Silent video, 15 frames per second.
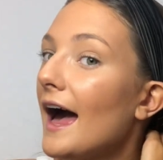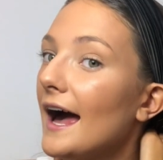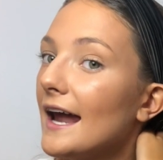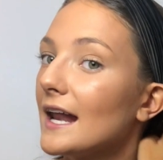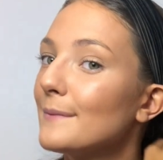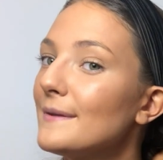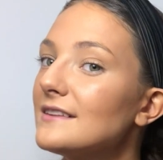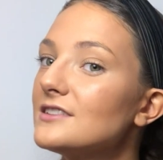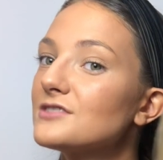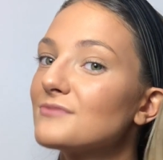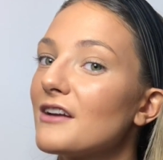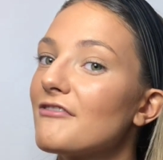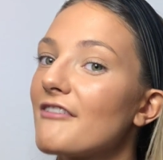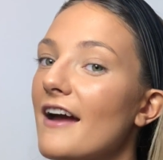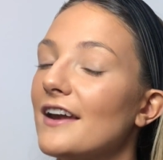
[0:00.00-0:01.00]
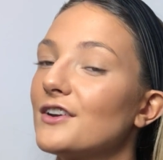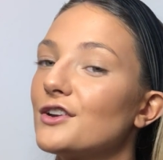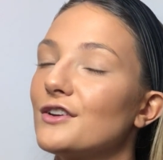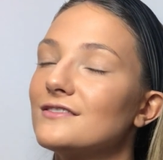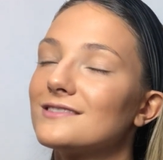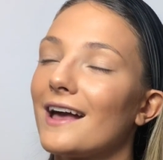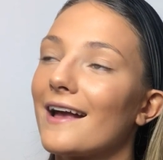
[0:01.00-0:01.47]
and I messaged my friend
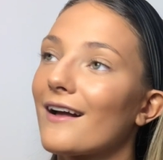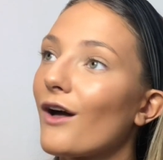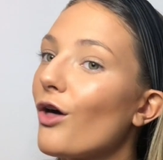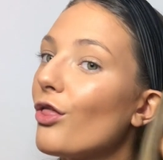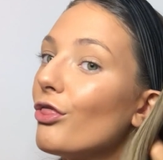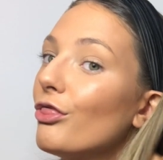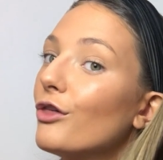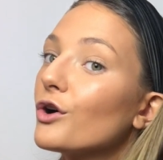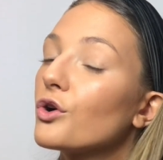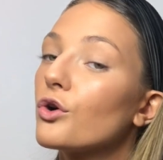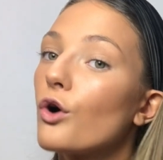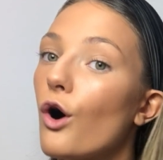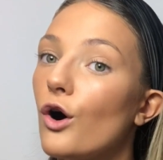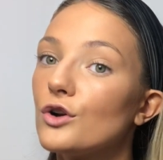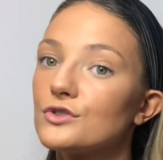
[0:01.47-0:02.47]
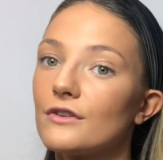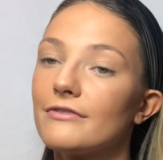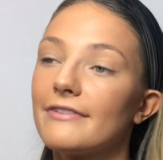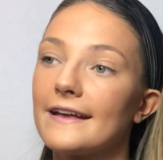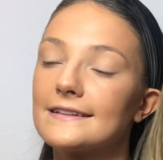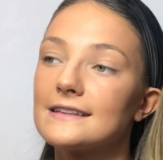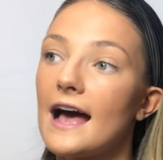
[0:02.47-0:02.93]
who's like the god of
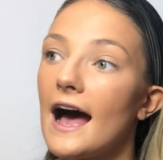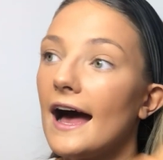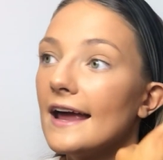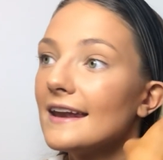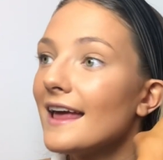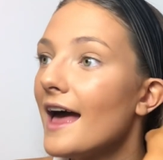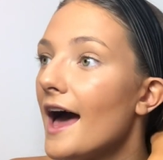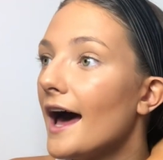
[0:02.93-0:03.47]
fake tan,